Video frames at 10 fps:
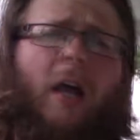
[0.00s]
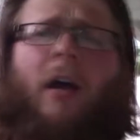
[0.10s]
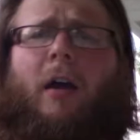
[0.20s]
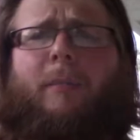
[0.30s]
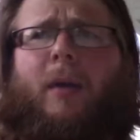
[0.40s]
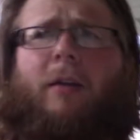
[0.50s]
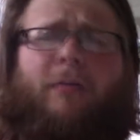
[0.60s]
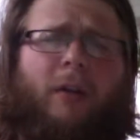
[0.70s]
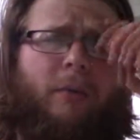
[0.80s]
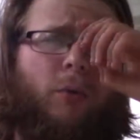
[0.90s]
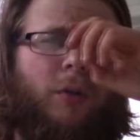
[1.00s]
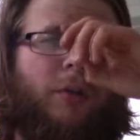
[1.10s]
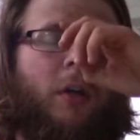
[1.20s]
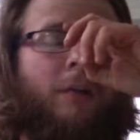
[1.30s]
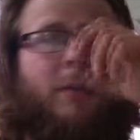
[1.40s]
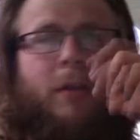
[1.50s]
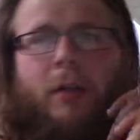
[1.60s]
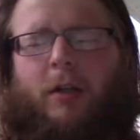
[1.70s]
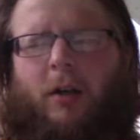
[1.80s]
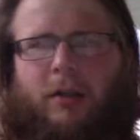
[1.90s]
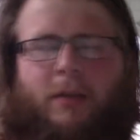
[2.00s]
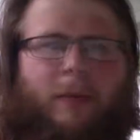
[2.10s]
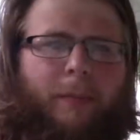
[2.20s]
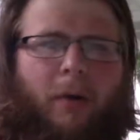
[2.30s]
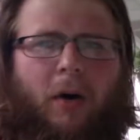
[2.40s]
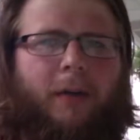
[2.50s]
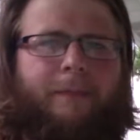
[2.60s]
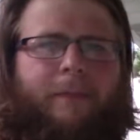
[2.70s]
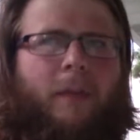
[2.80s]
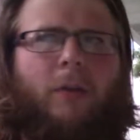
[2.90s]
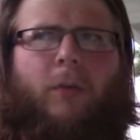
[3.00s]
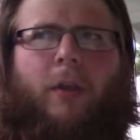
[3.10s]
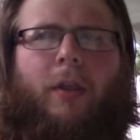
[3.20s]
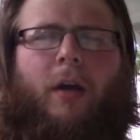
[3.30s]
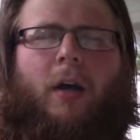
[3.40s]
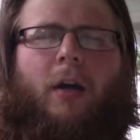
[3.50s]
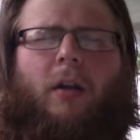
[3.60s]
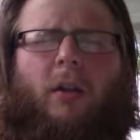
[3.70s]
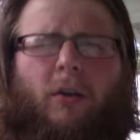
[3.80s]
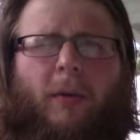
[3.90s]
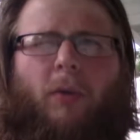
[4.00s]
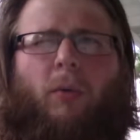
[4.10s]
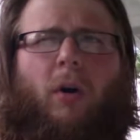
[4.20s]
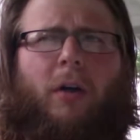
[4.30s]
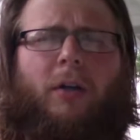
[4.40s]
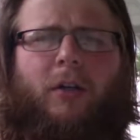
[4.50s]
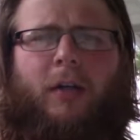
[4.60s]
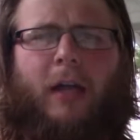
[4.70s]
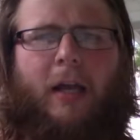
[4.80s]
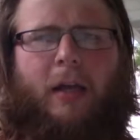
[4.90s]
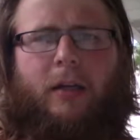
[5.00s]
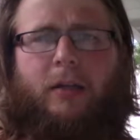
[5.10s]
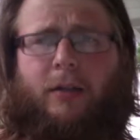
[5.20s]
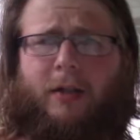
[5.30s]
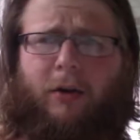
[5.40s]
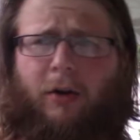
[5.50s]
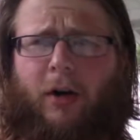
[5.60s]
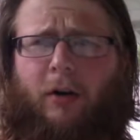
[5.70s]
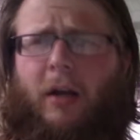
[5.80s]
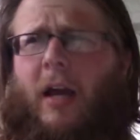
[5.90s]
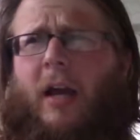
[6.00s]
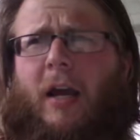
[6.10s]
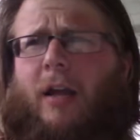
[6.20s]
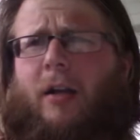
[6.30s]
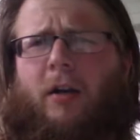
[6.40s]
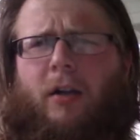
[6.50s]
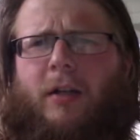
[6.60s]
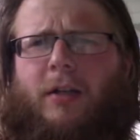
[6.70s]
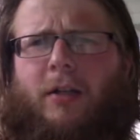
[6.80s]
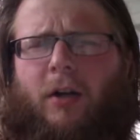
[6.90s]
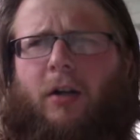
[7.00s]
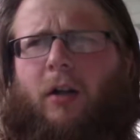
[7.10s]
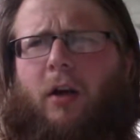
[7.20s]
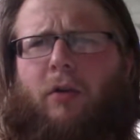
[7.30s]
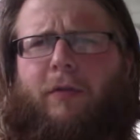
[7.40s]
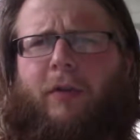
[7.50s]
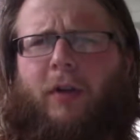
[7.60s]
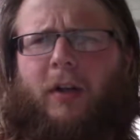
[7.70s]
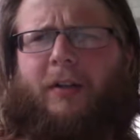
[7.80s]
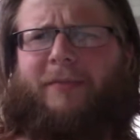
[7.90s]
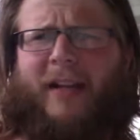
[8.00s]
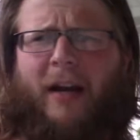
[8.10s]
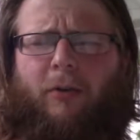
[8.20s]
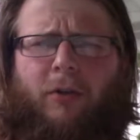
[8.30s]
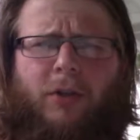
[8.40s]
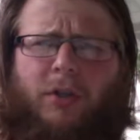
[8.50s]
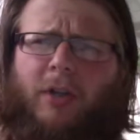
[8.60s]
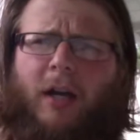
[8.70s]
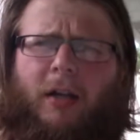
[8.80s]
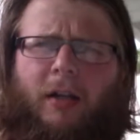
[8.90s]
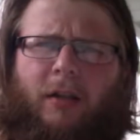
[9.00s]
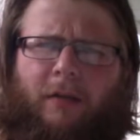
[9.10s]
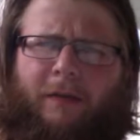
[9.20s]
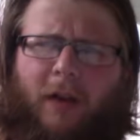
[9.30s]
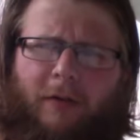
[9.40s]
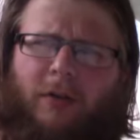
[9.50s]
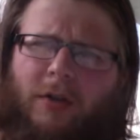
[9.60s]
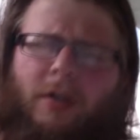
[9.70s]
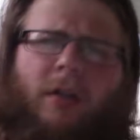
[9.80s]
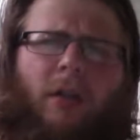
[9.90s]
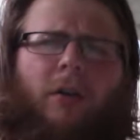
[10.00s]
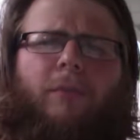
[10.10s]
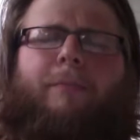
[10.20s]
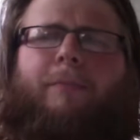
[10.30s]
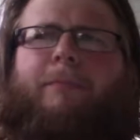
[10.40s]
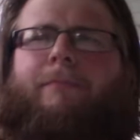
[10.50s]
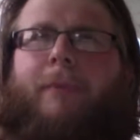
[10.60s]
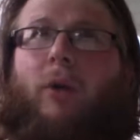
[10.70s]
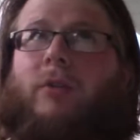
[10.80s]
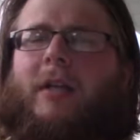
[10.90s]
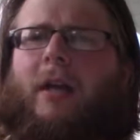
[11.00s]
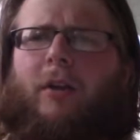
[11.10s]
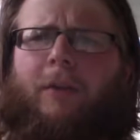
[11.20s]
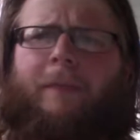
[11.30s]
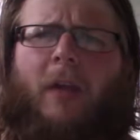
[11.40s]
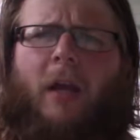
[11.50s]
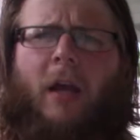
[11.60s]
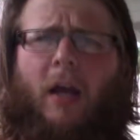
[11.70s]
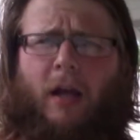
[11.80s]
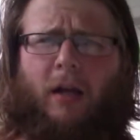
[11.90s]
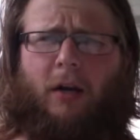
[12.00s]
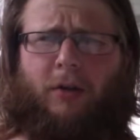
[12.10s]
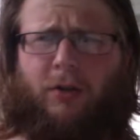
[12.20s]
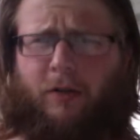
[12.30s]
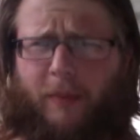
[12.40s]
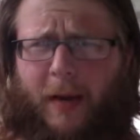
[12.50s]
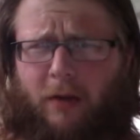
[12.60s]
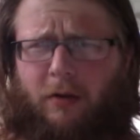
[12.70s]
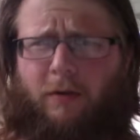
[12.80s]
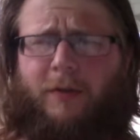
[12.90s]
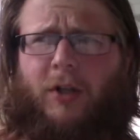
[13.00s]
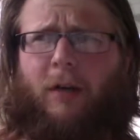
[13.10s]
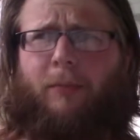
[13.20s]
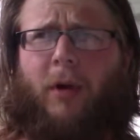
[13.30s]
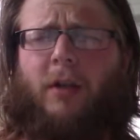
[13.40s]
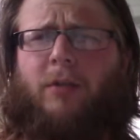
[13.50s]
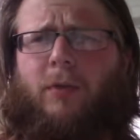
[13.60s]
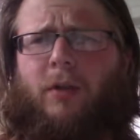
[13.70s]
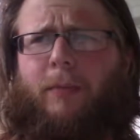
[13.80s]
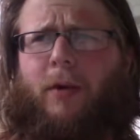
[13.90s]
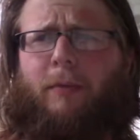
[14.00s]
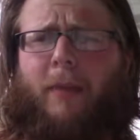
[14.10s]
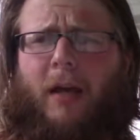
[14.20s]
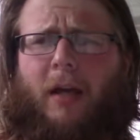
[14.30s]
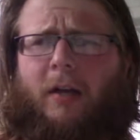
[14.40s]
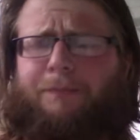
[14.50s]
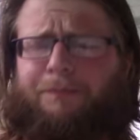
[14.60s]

I pan fry the pork chops, and then I toss them in a pot with a little bit of water and the sauerkraut, and then I'll let it sit on low for like an hour just to kind of let the flavors, meld together. And then I also have a pound of chicken breasts, which I'm going to bake